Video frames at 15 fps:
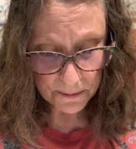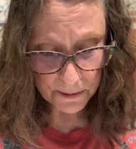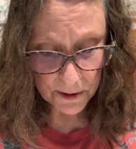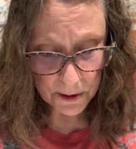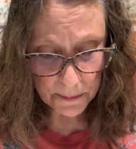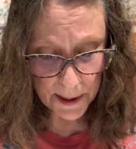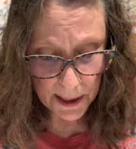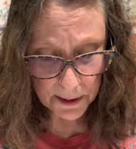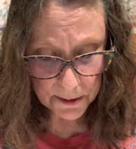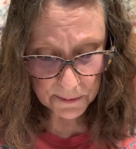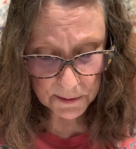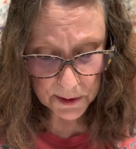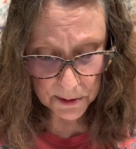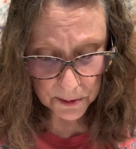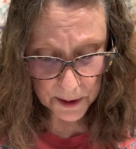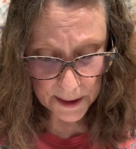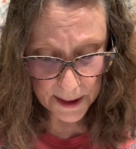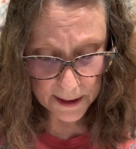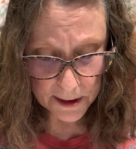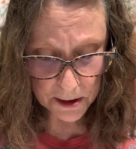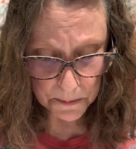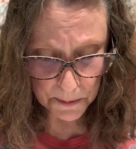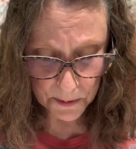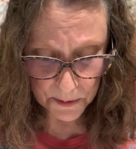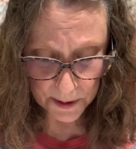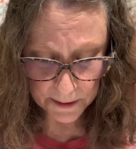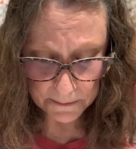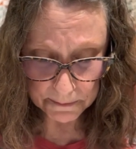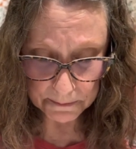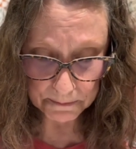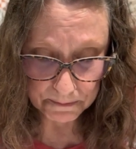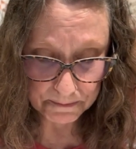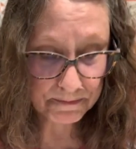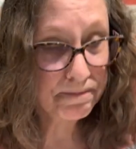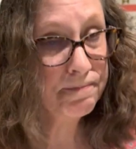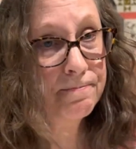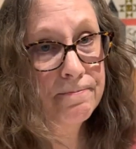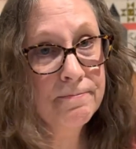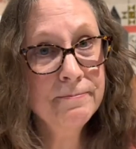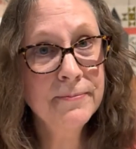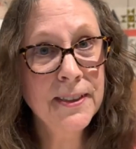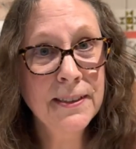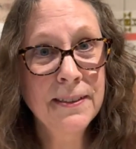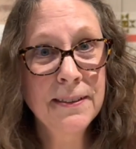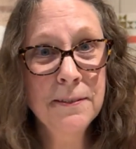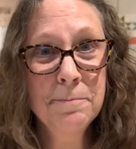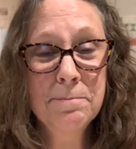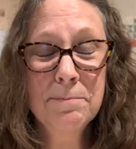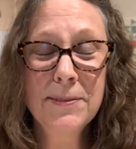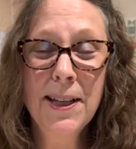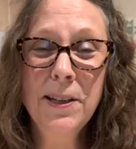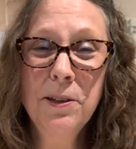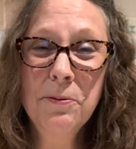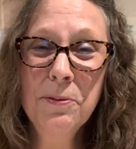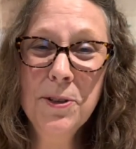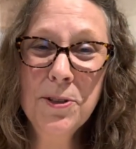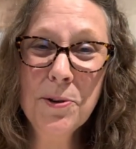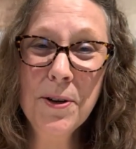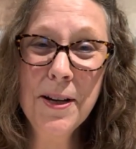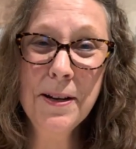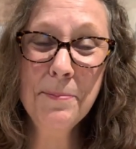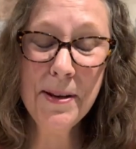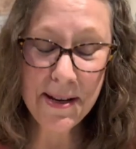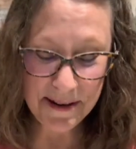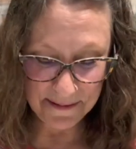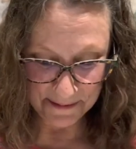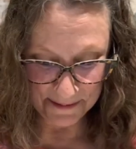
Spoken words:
for the mouth of the Lord has spoken. Thank you for joining me.